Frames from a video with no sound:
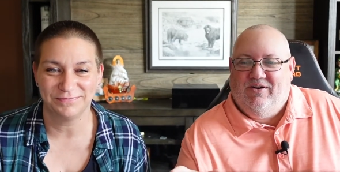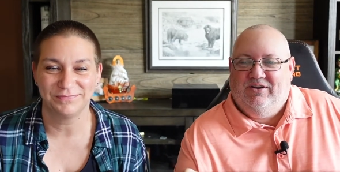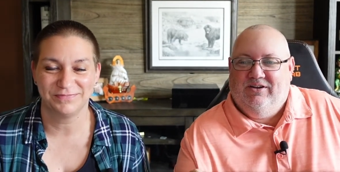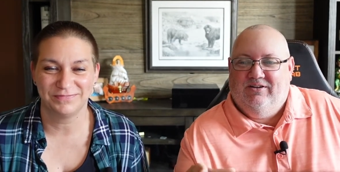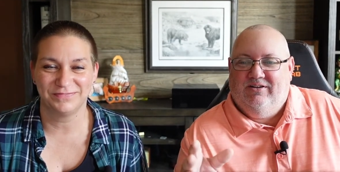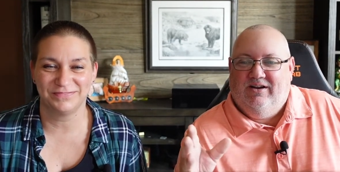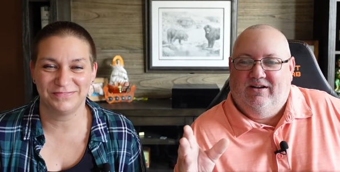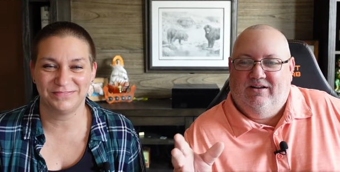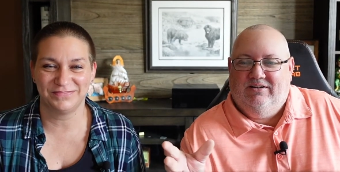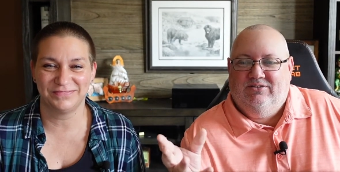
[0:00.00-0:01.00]
Speaker 1: on here,
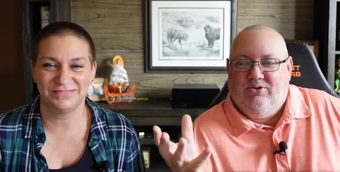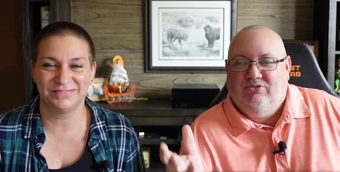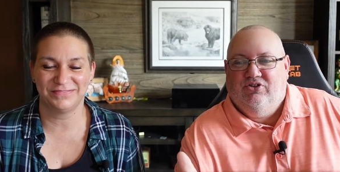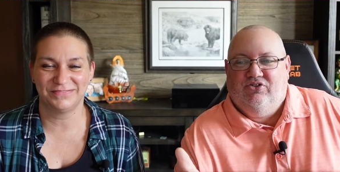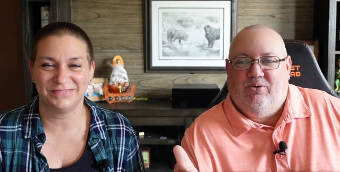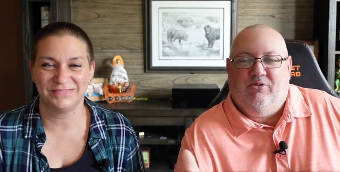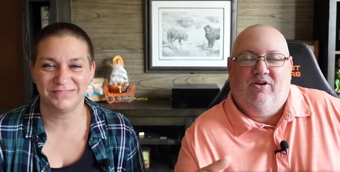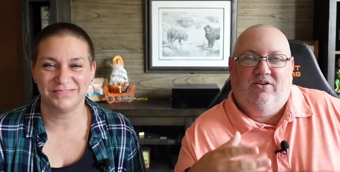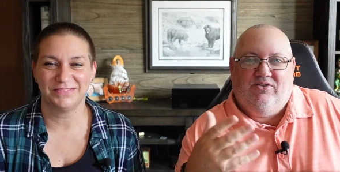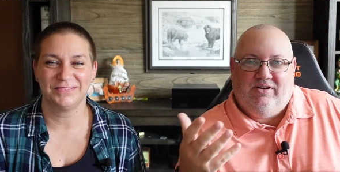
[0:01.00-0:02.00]
uh, don't just
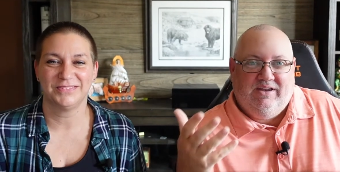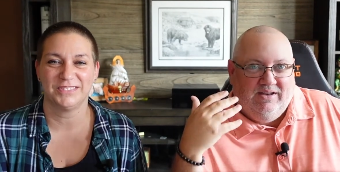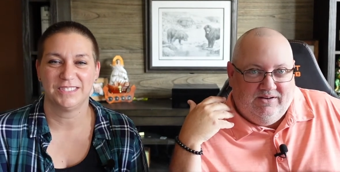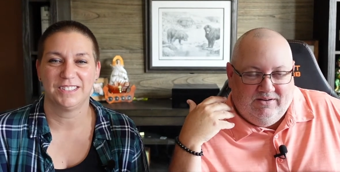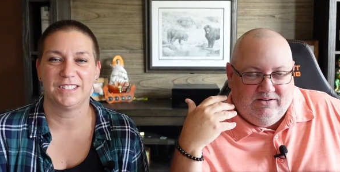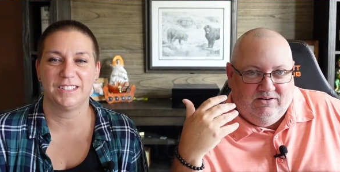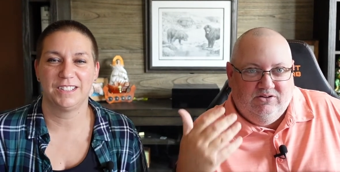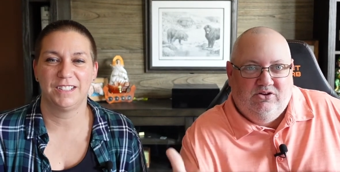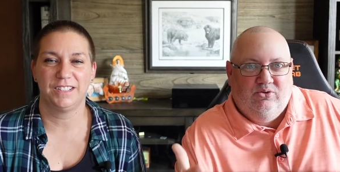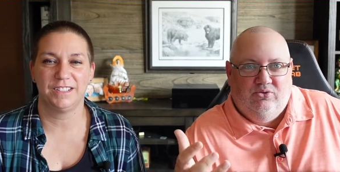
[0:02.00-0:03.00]
summarize. Again,
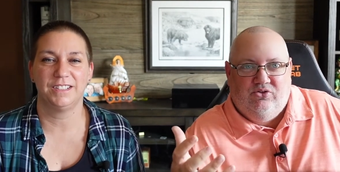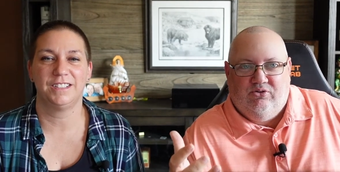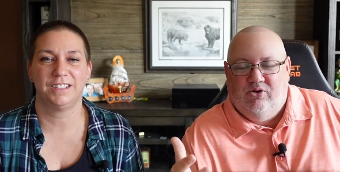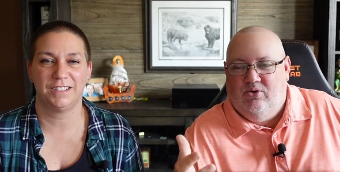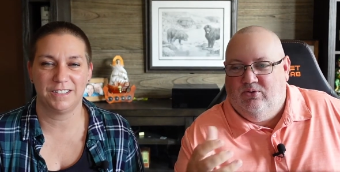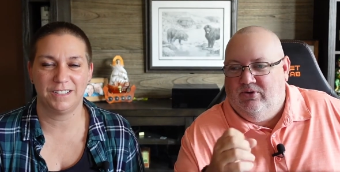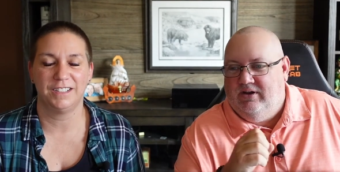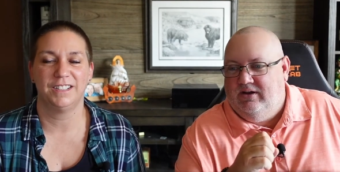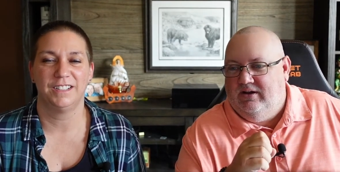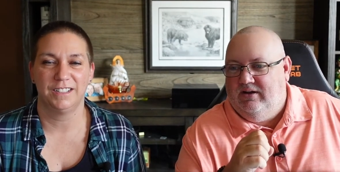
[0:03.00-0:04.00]
use your own.
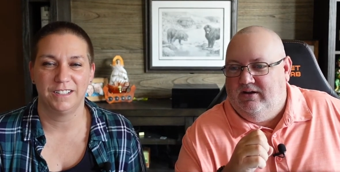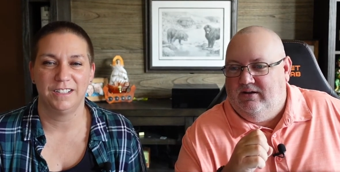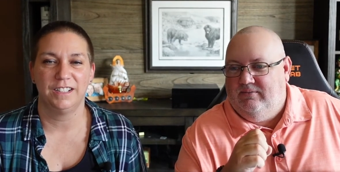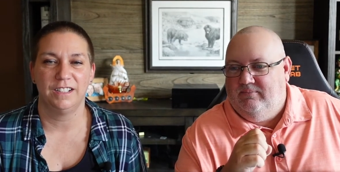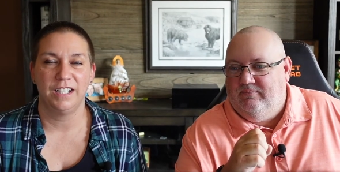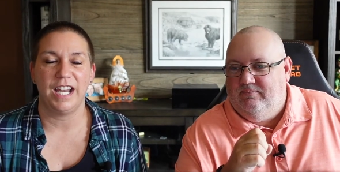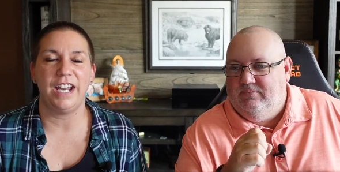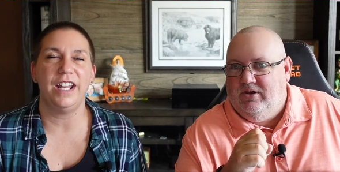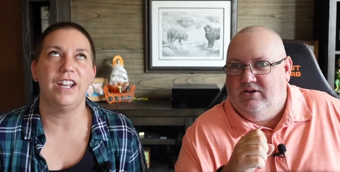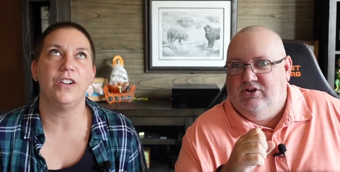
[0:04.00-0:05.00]
Um,
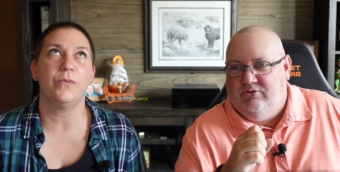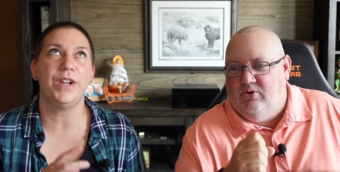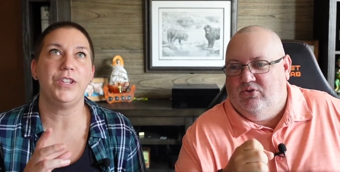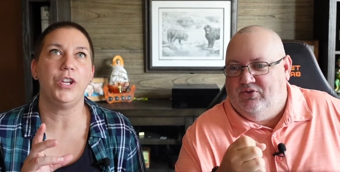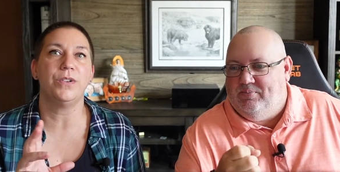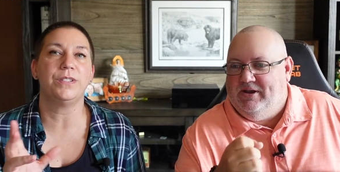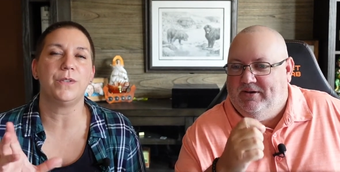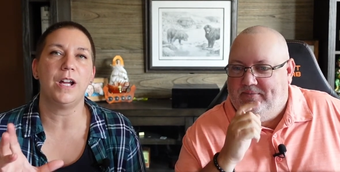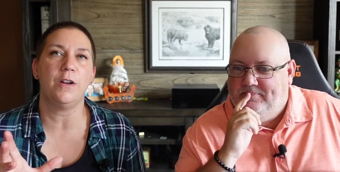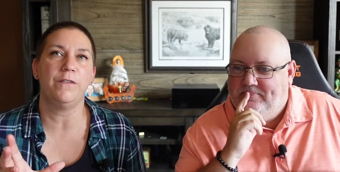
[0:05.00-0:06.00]
it, your with own useful,
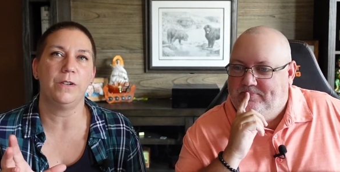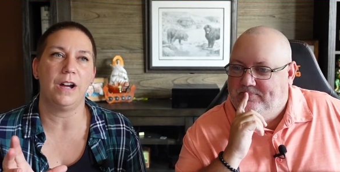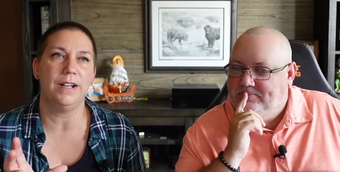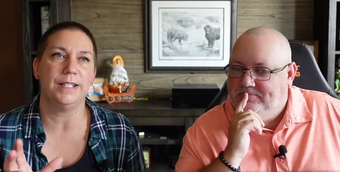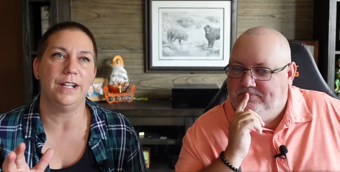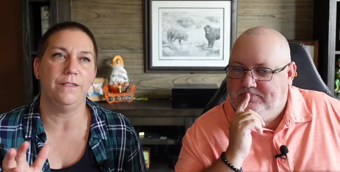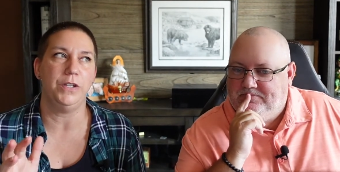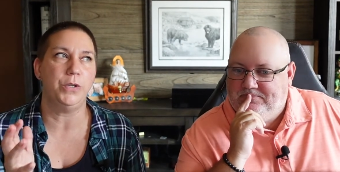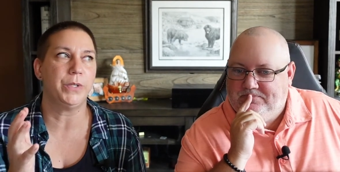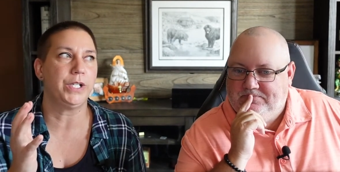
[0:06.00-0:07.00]
Speaker 2: helpful content, if
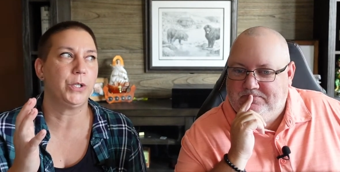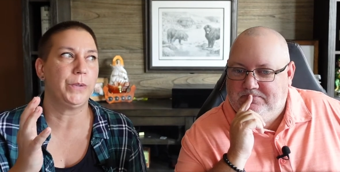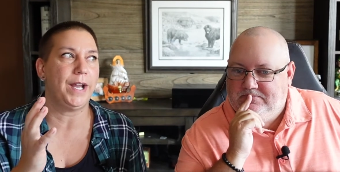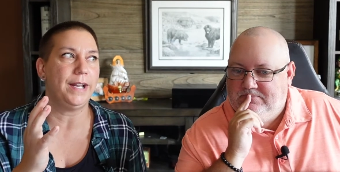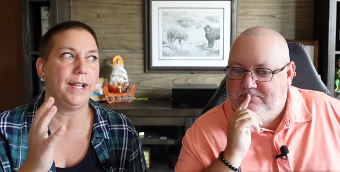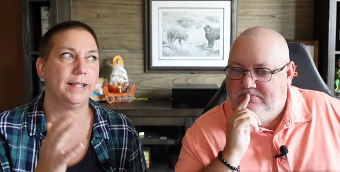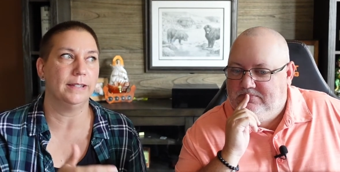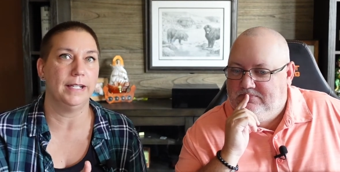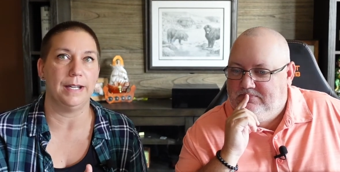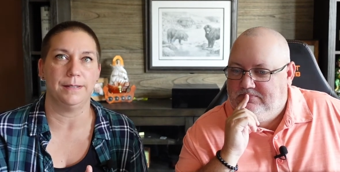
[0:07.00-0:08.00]
you can create a
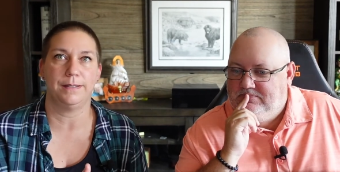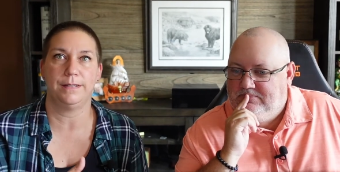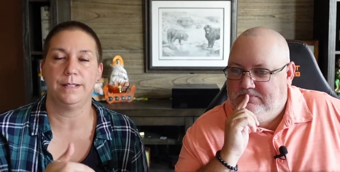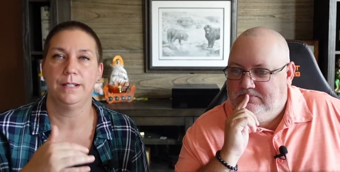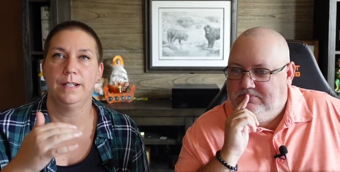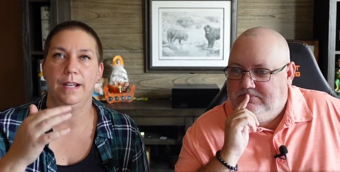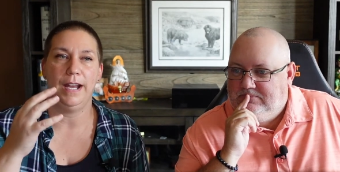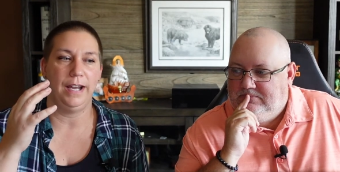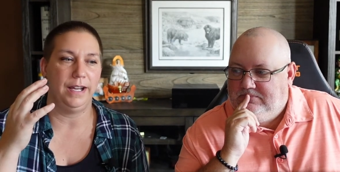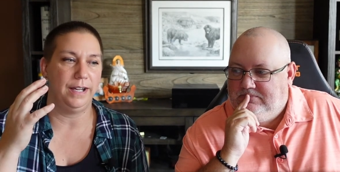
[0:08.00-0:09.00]
list
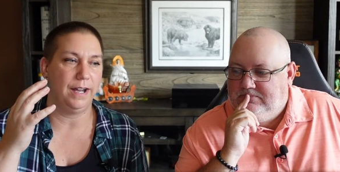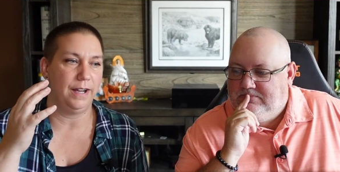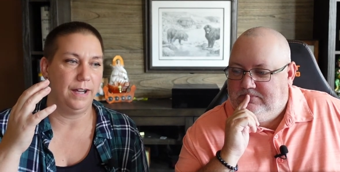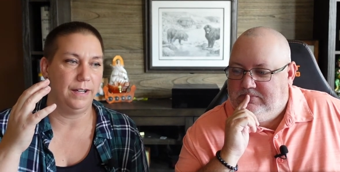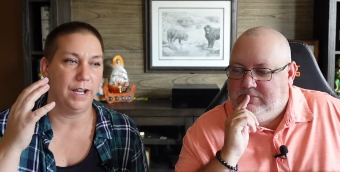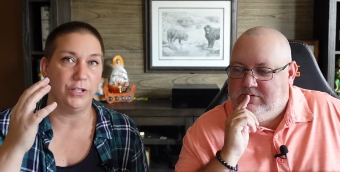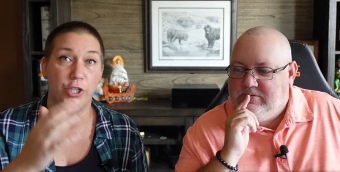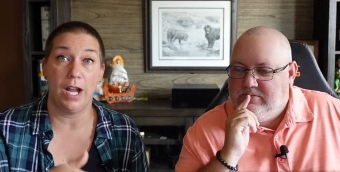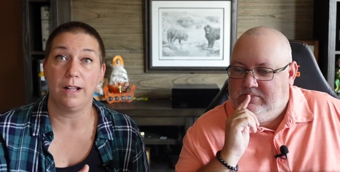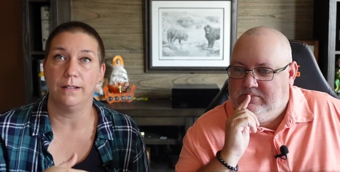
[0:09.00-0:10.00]
a, uh, a
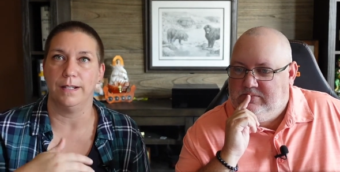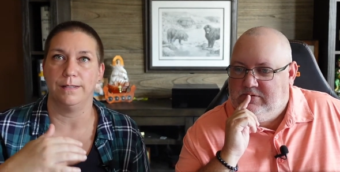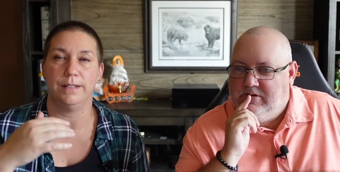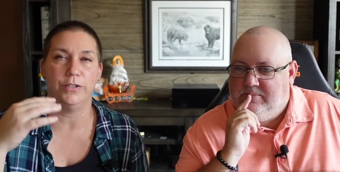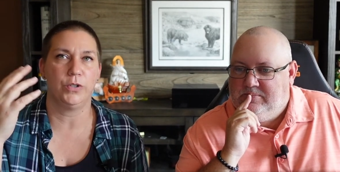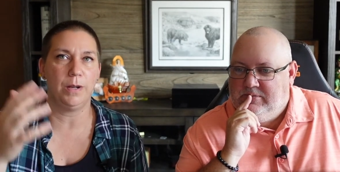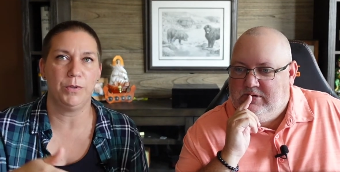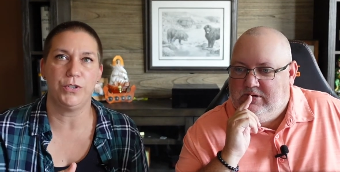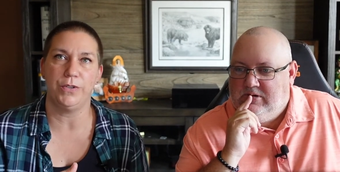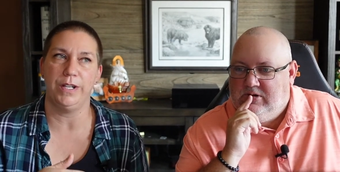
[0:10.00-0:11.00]
checklist, a
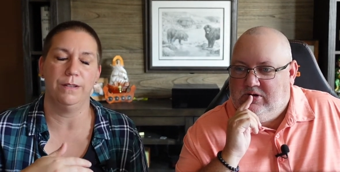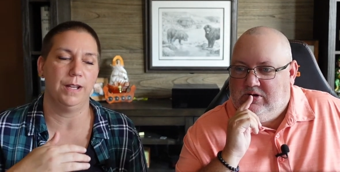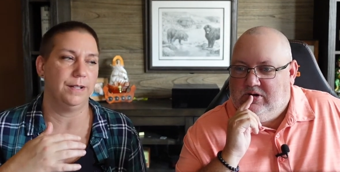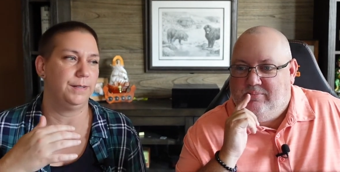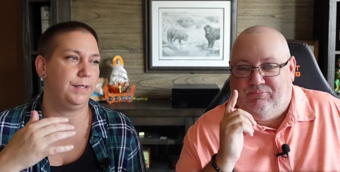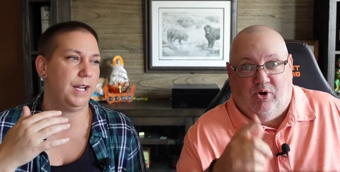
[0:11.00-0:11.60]
troubleshooting list,